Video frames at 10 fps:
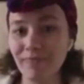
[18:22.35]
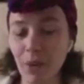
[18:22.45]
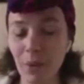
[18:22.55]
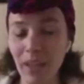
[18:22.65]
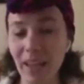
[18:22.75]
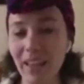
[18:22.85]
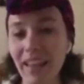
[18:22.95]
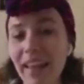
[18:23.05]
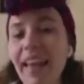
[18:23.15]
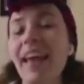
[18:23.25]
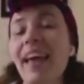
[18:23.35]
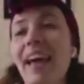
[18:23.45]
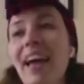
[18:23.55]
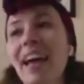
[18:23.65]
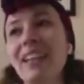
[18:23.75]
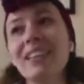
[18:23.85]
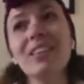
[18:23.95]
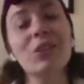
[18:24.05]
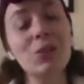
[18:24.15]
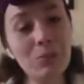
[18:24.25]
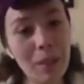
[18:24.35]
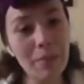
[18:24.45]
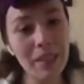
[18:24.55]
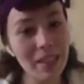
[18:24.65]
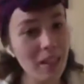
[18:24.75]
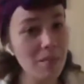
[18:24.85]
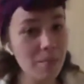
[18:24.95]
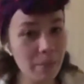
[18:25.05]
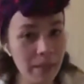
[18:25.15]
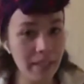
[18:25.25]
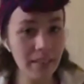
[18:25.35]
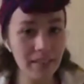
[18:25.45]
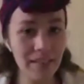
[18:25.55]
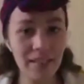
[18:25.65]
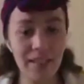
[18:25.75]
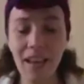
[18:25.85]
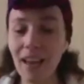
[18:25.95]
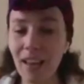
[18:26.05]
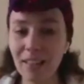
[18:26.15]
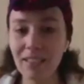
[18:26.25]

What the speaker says: Okay. And you may be amazed at